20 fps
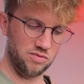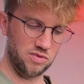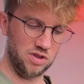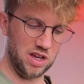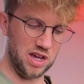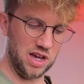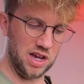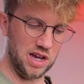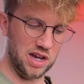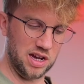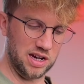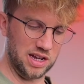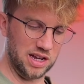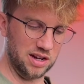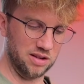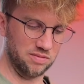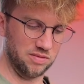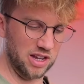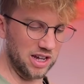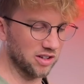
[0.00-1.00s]
Yeah, and
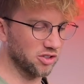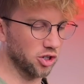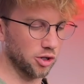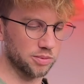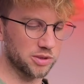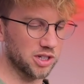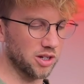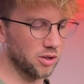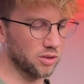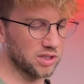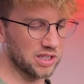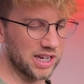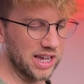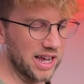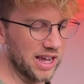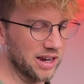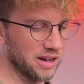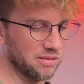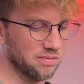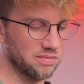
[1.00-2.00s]
then yeah, top soles
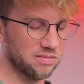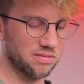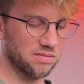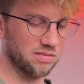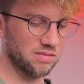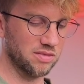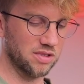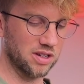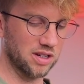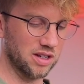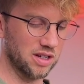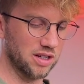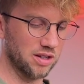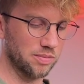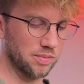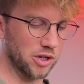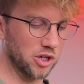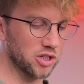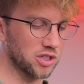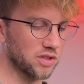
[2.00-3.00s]
again,
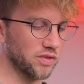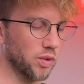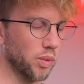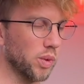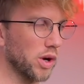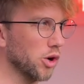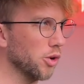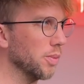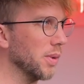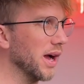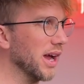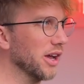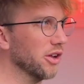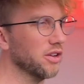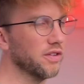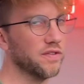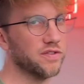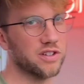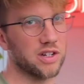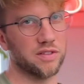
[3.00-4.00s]
because of the wheel bite on the
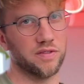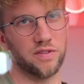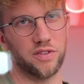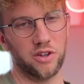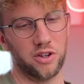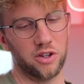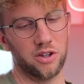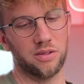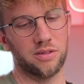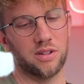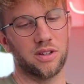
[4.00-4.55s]
front foot,